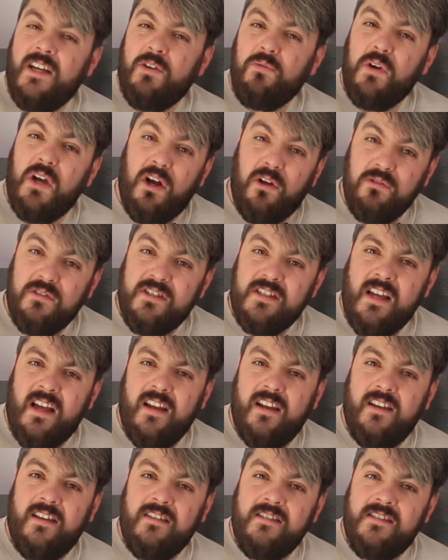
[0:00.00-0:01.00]
we hold
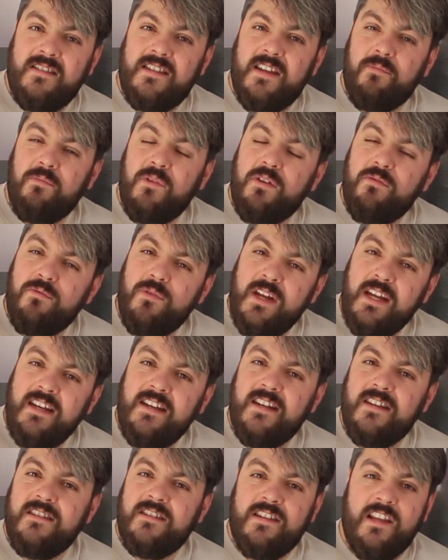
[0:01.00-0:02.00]
silence, then we read
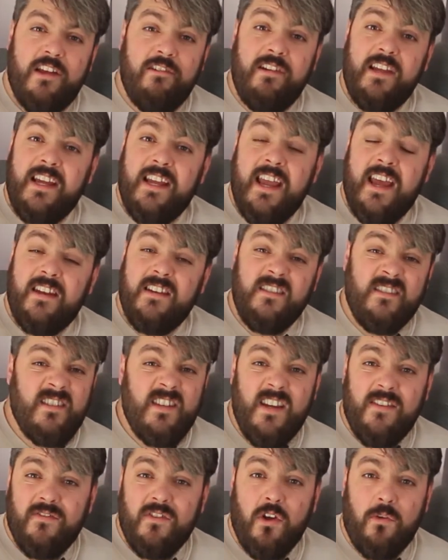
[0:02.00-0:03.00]
it slowly again and
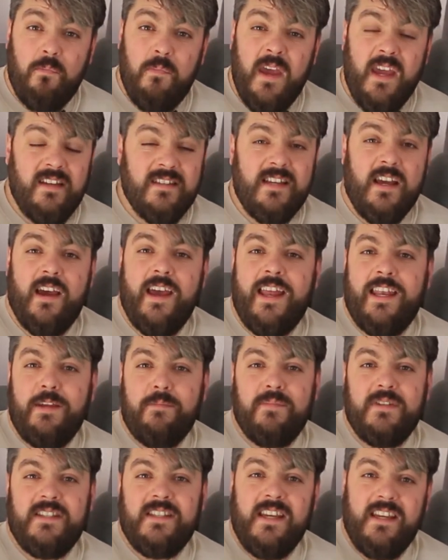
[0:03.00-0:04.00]
see if God picks out any
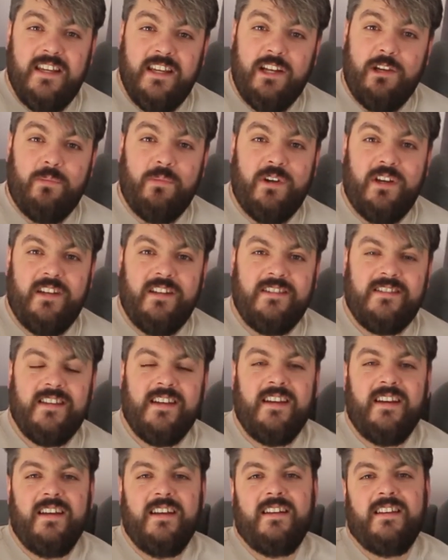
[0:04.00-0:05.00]
particular words
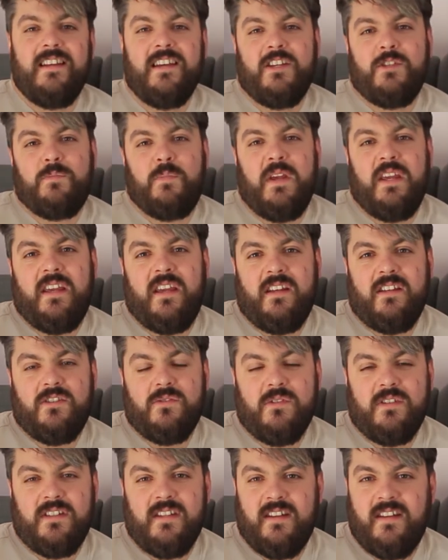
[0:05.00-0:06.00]
that are speaking
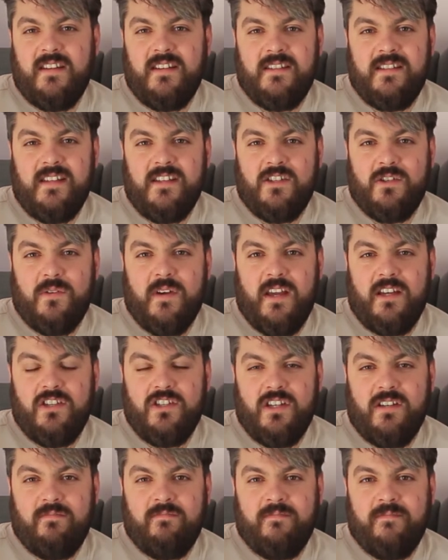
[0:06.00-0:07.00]
to us in this
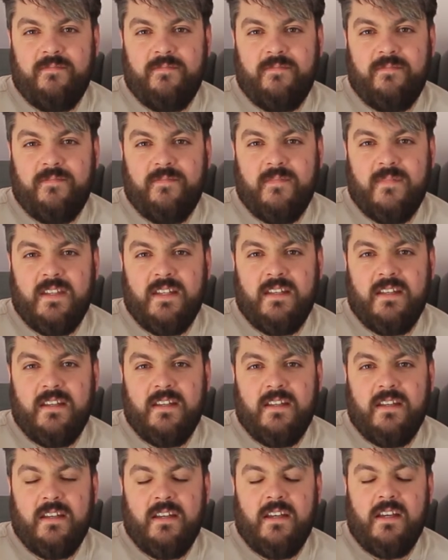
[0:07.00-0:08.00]
situation.
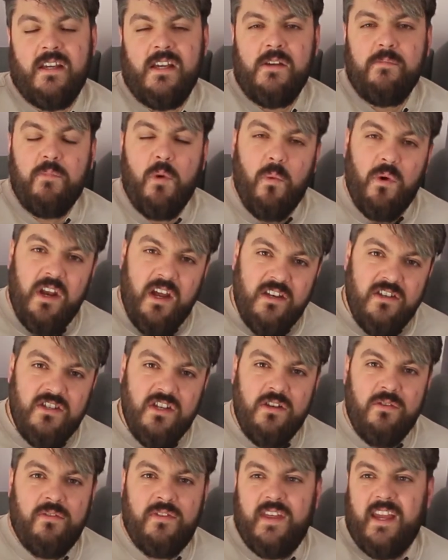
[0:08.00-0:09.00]
But what I
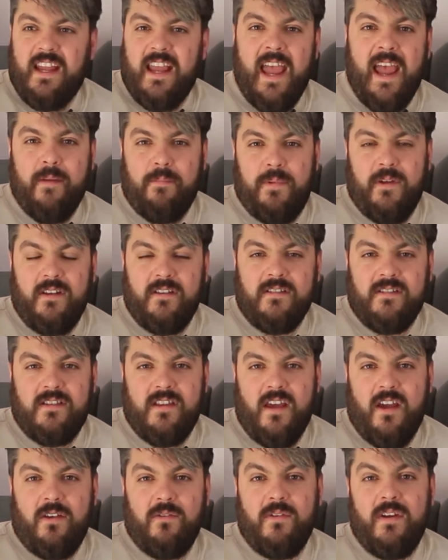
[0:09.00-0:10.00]
do think happens
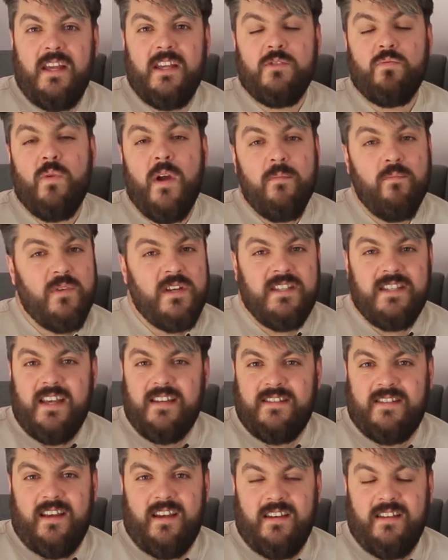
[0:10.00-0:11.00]
though is when we
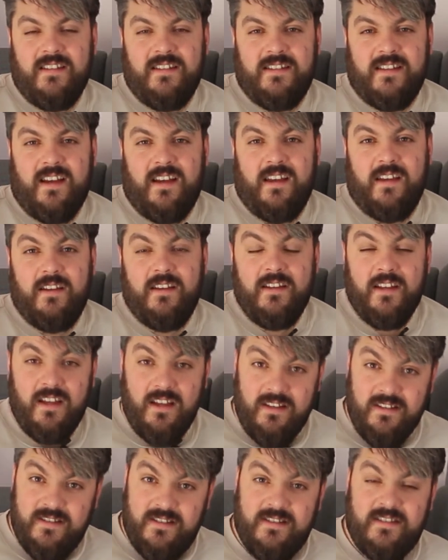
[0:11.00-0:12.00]
set side aside, uh,
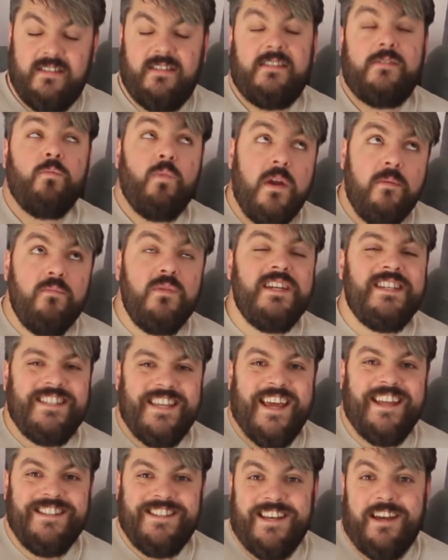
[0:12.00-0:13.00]
when we
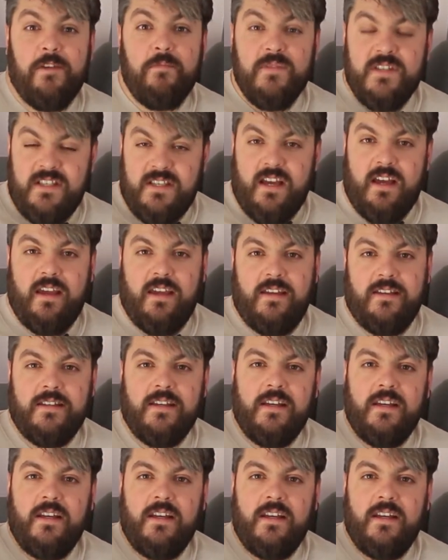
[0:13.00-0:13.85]
set time aside,